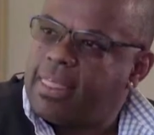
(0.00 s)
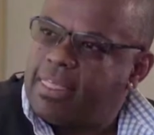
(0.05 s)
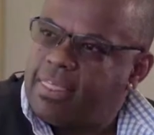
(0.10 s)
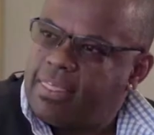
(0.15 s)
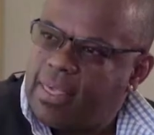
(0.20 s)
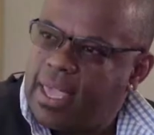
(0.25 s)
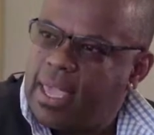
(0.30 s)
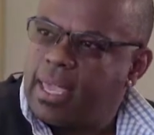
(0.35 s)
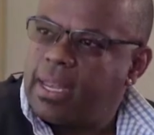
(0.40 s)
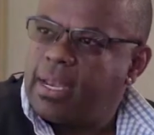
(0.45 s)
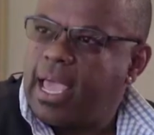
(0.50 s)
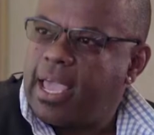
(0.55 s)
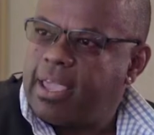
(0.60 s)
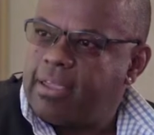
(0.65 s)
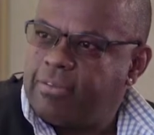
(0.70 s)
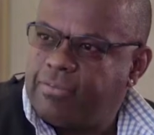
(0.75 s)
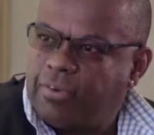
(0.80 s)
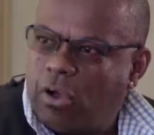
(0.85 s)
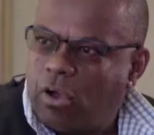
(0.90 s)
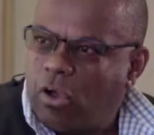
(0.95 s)
And then I
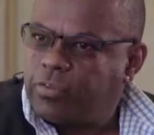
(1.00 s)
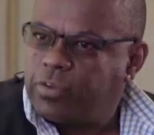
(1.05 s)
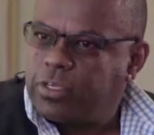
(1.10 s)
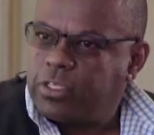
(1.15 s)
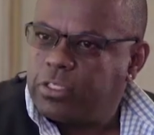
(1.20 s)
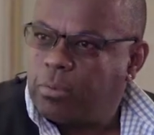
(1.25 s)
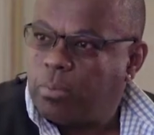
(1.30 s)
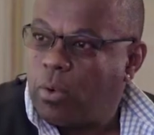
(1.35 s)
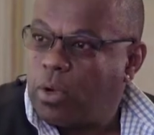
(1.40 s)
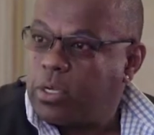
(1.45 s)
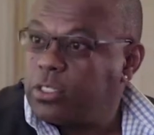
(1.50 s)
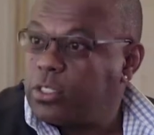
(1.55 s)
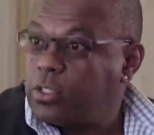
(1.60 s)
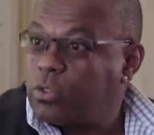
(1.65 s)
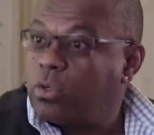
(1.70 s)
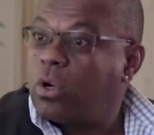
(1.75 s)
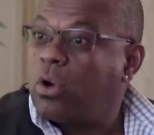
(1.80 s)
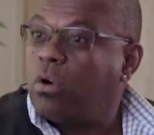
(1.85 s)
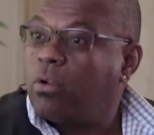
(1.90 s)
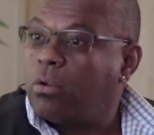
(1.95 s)
evolved into wanting to
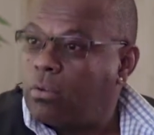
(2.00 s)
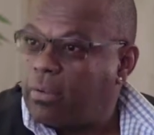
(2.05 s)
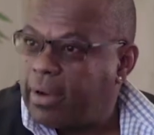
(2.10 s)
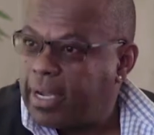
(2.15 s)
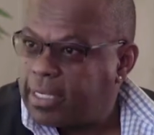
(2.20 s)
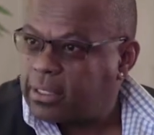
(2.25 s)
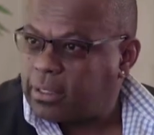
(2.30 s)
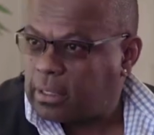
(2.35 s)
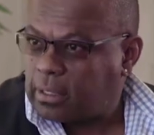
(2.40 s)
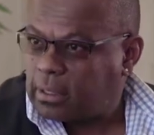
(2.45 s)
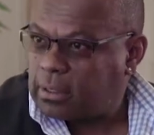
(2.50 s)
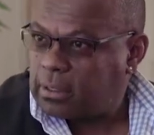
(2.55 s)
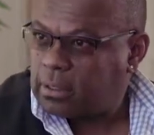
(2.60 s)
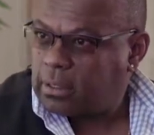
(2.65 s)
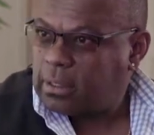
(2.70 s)
do colorectal.